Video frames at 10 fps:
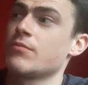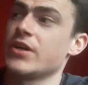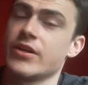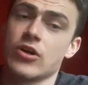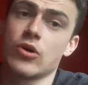
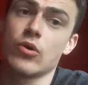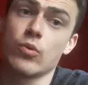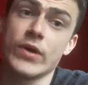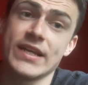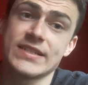But, you know,
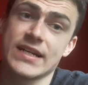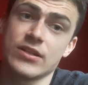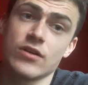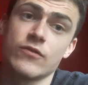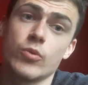we said
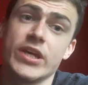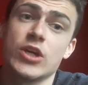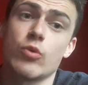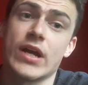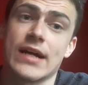the other
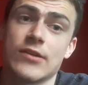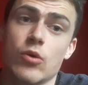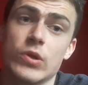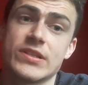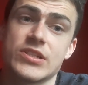week we are
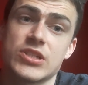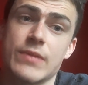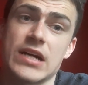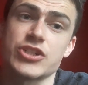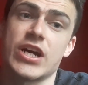not willing to
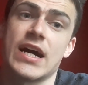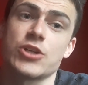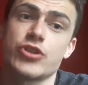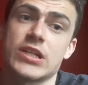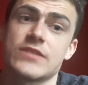smash
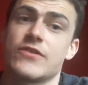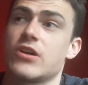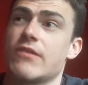our transfer